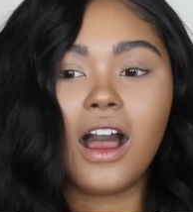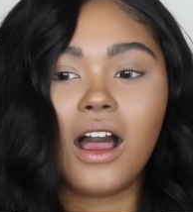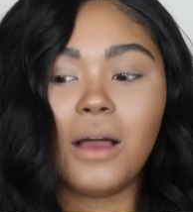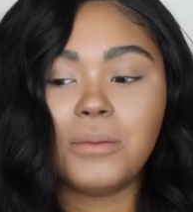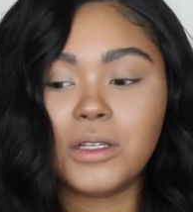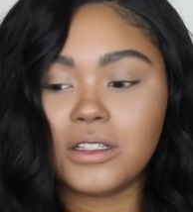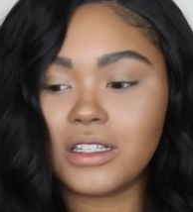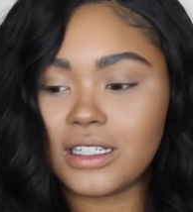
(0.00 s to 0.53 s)

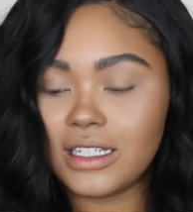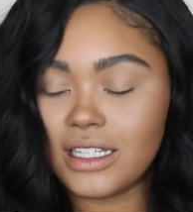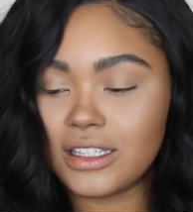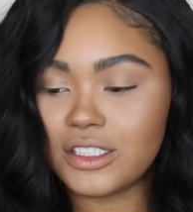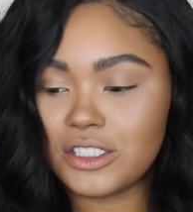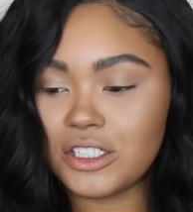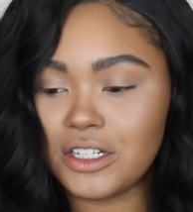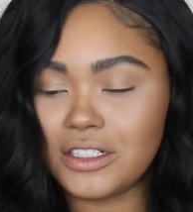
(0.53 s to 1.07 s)
You're looking at
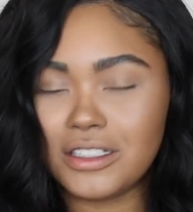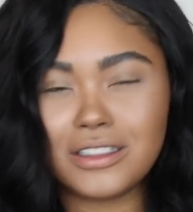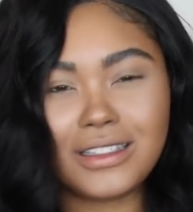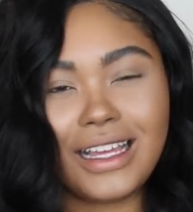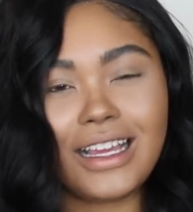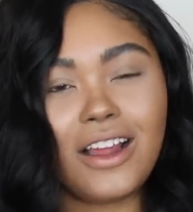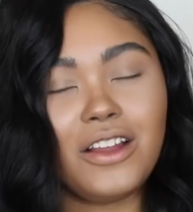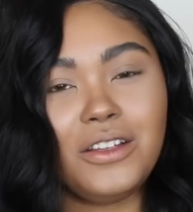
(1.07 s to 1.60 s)
the shirt and you're
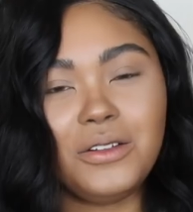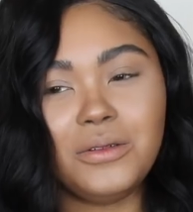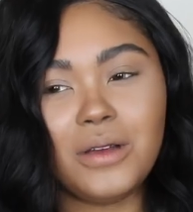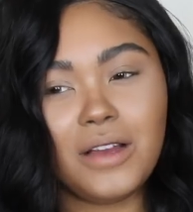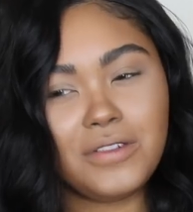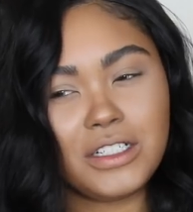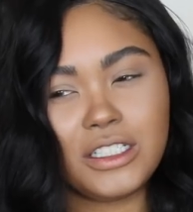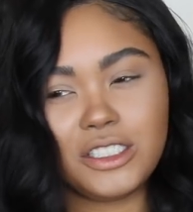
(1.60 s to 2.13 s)
like, are you
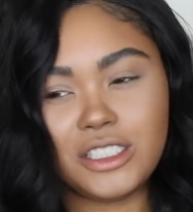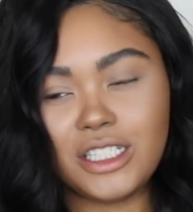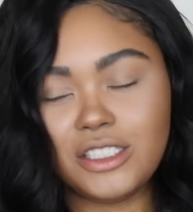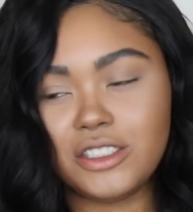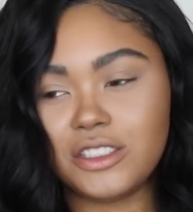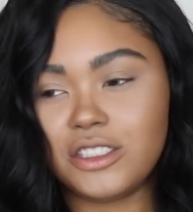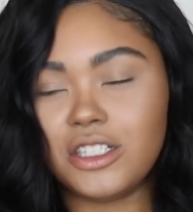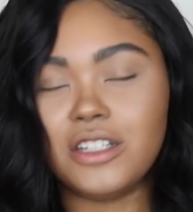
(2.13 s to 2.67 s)
ever gonna
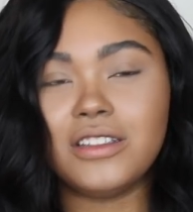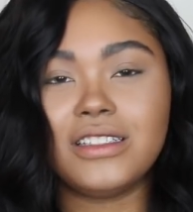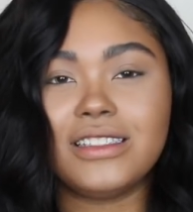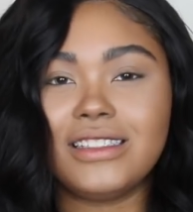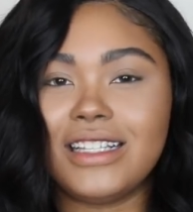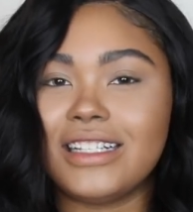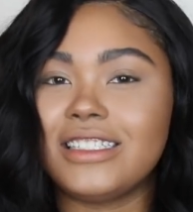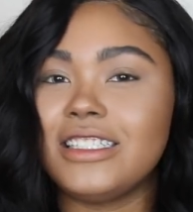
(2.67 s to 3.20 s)
change your shirt?
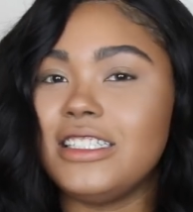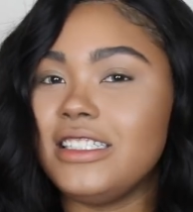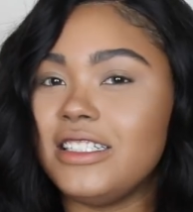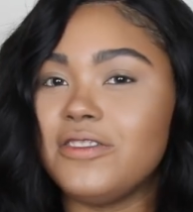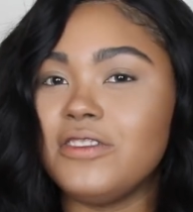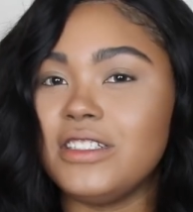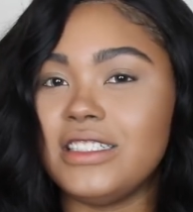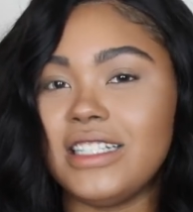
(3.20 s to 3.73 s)
This is actually a
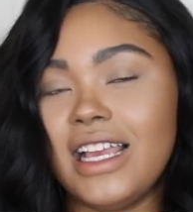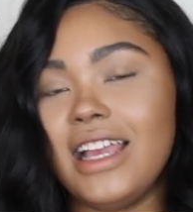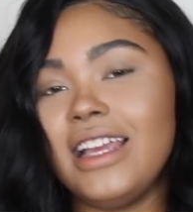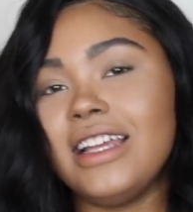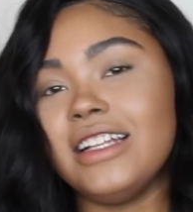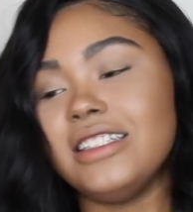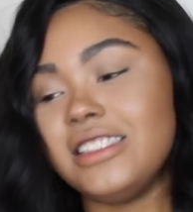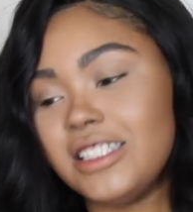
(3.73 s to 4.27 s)
different day
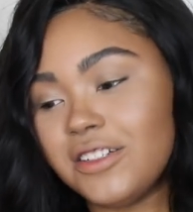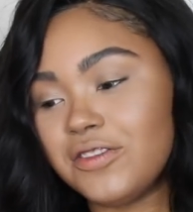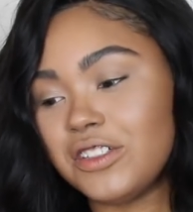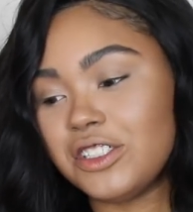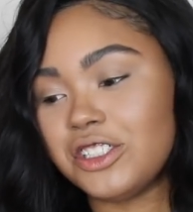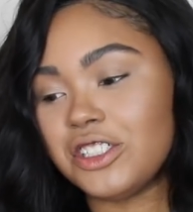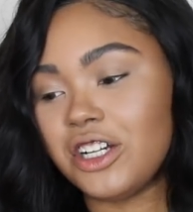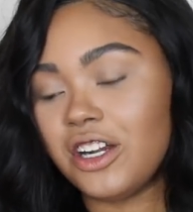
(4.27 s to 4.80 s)
and a
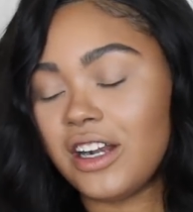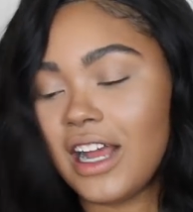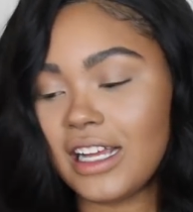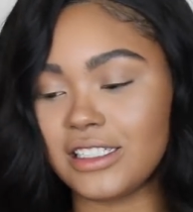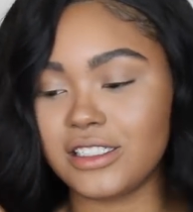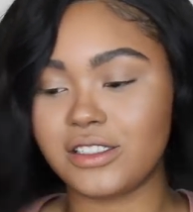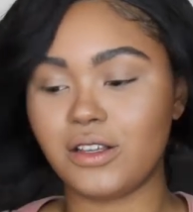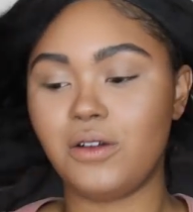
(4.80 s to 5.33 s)
different shirt.
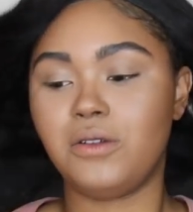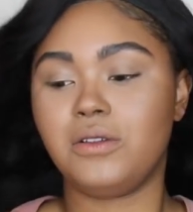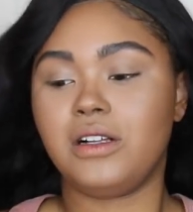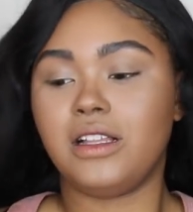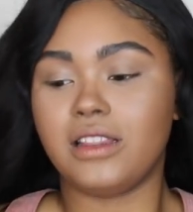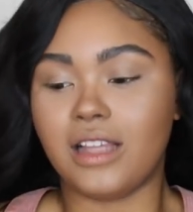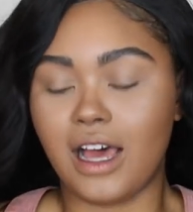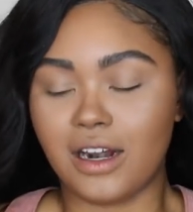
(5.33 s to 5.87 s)
I just own
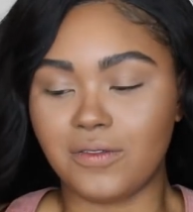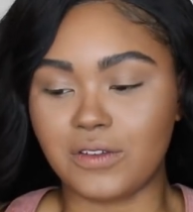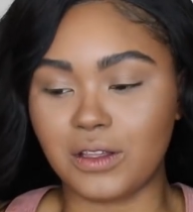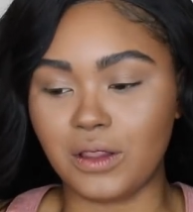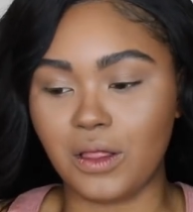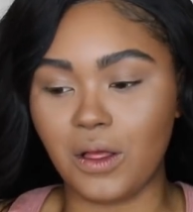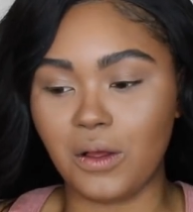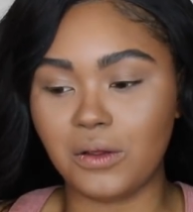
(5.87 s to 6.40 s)
a lot of
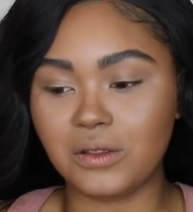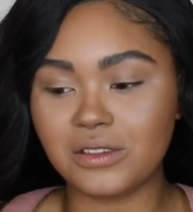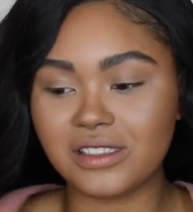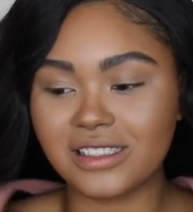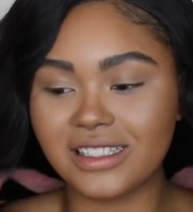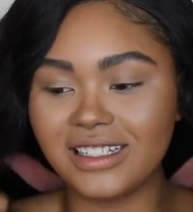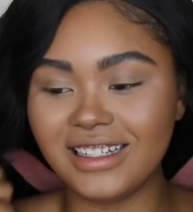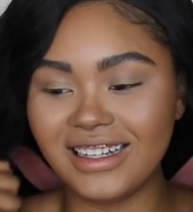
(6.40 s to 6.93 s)

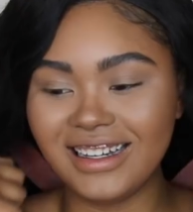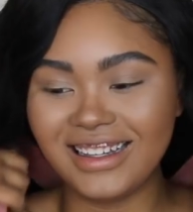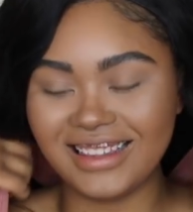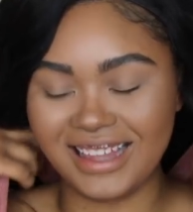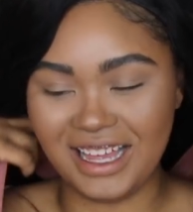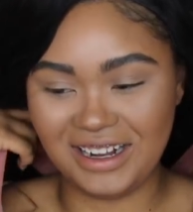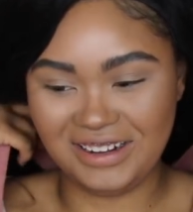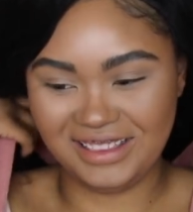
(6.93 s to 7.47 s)
clothes
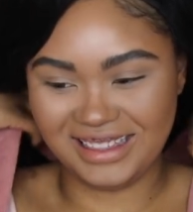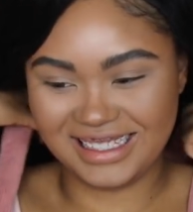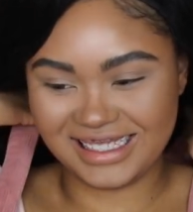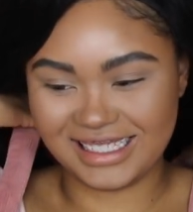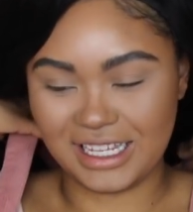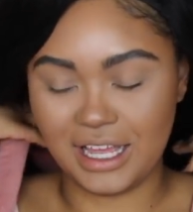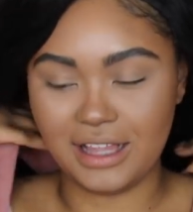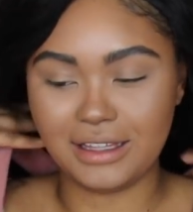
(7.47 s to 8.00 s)
that are
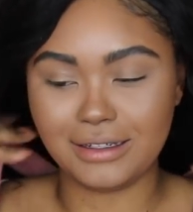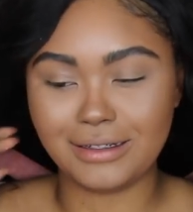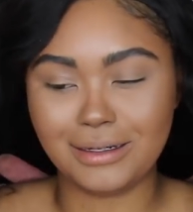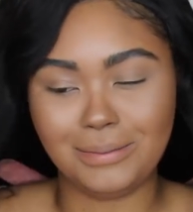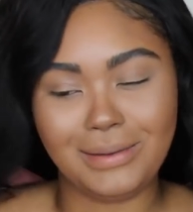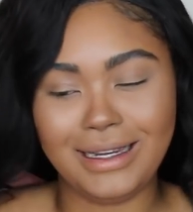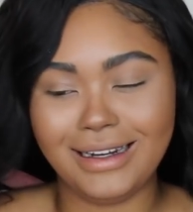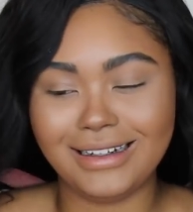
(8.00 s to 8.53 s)
this color,
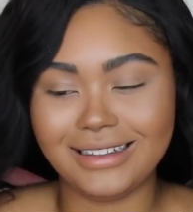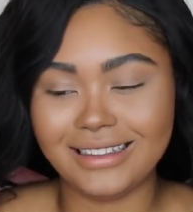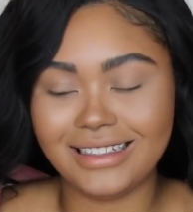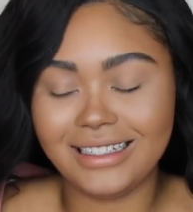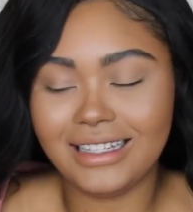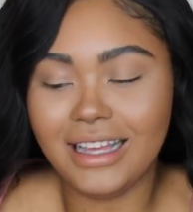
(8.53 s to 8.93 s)
apparently.